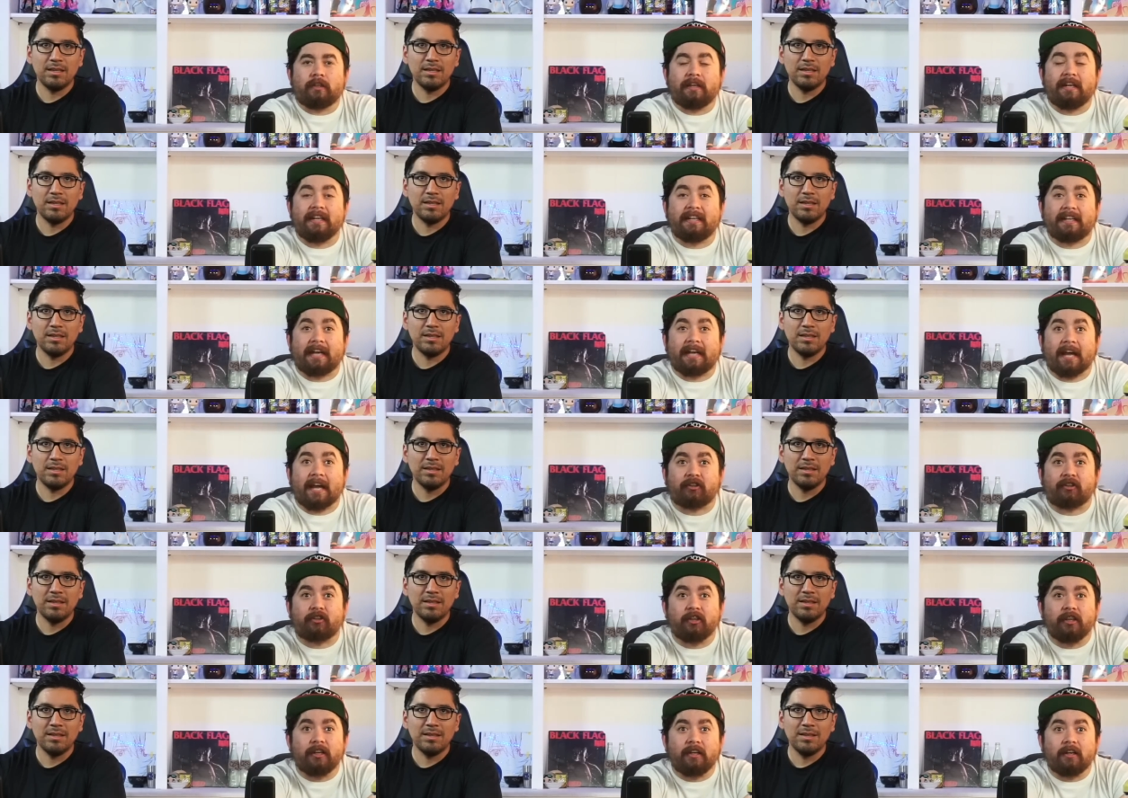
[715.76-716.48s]
Speaker 1: Did he
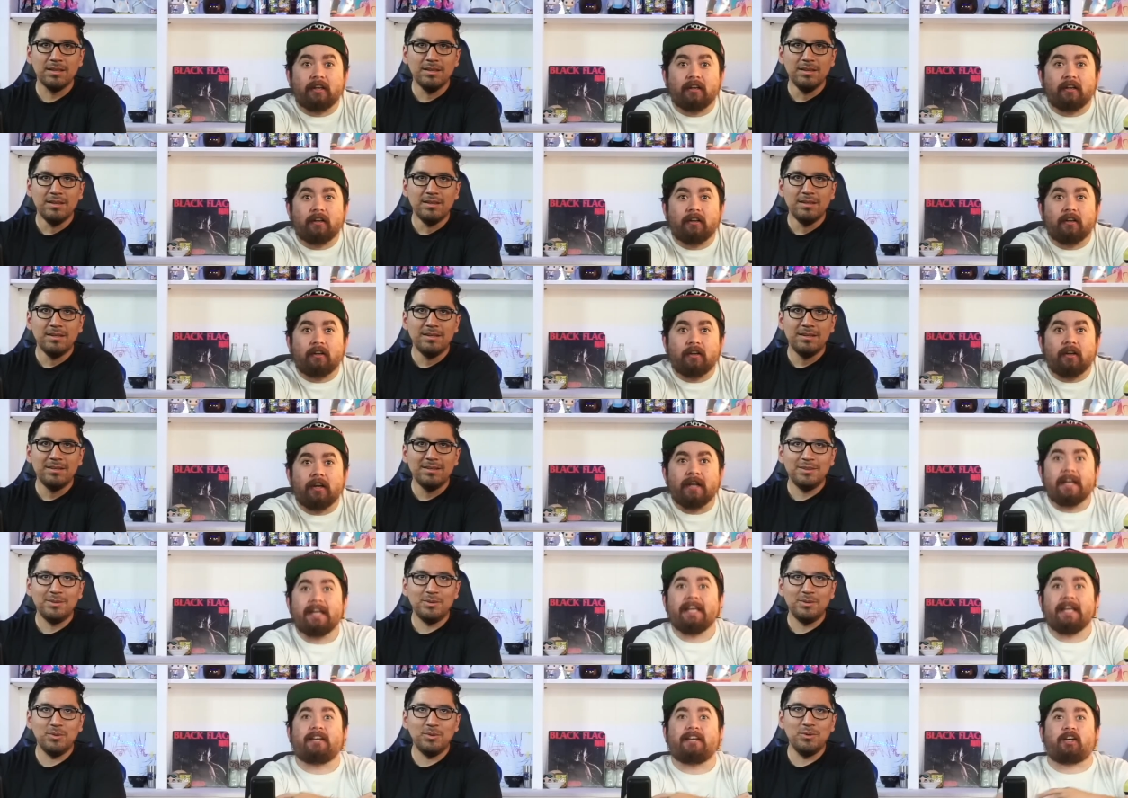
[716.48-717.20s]
catch it?
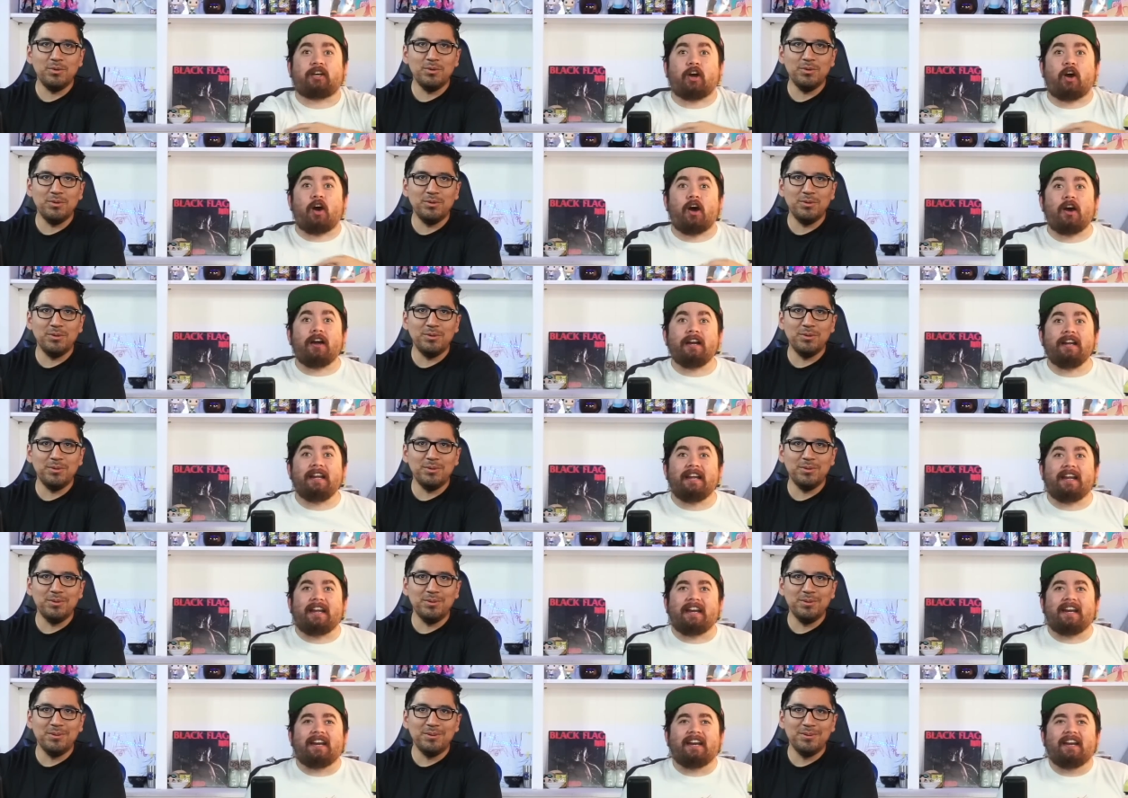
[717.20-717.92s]
He Ooh. caught
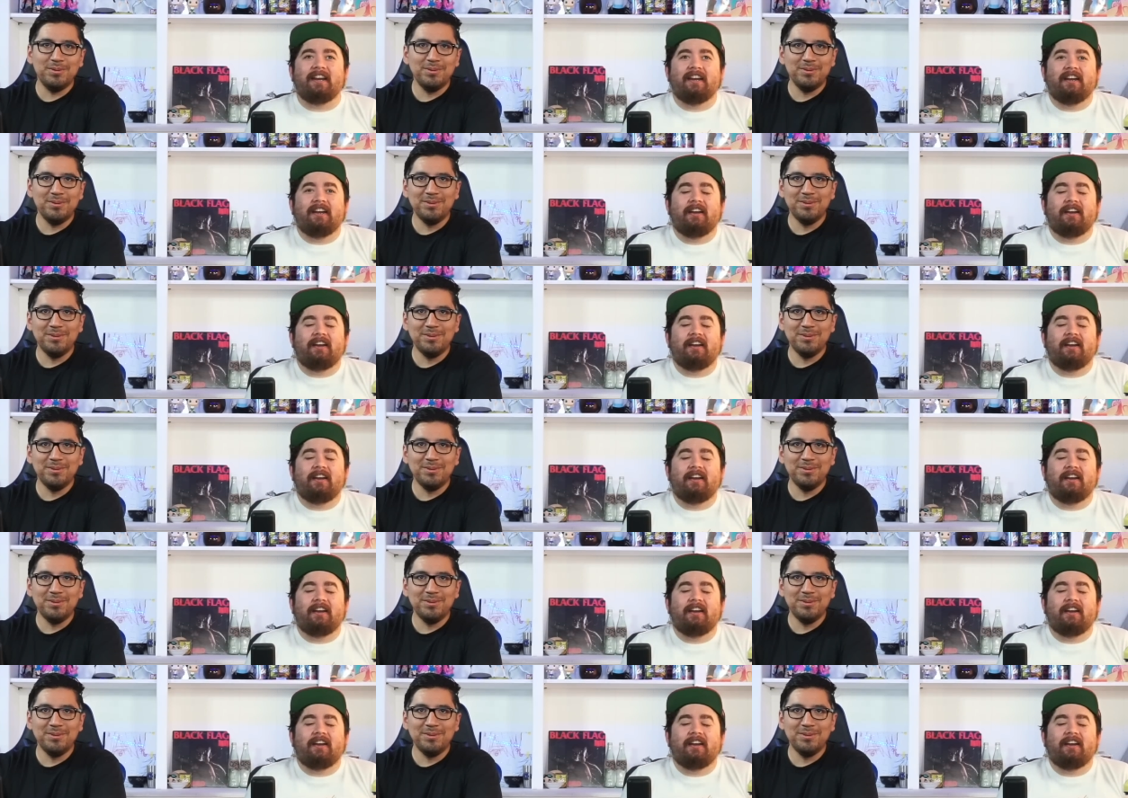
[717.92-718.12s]
it!